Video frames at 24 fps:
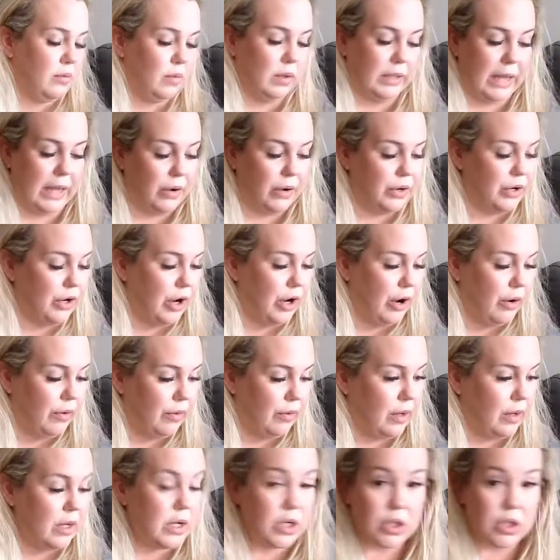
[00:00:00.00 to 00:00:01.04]
Well, now you know.
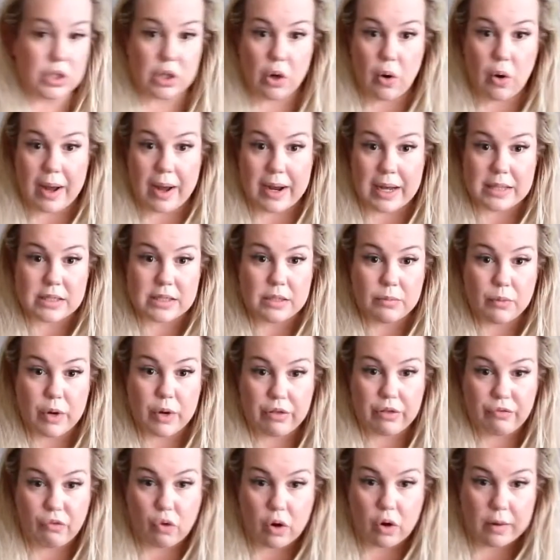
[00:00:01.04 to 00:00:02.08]
So I got some
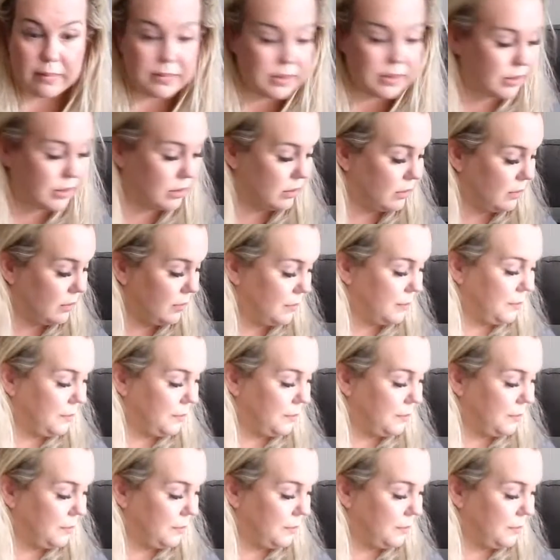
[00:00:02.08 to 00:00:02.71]
wreath forms.